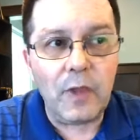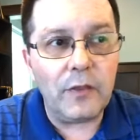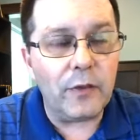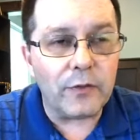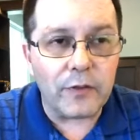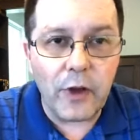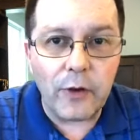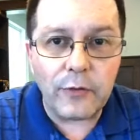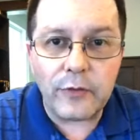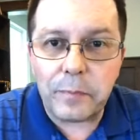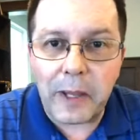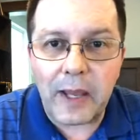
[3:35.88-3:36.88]
There's no
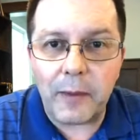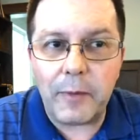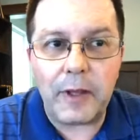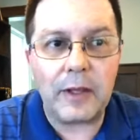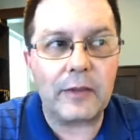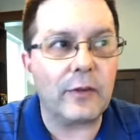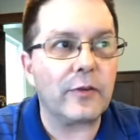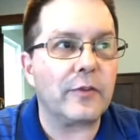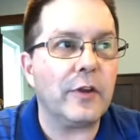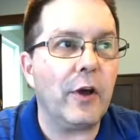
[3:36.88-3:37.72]
spamming, there's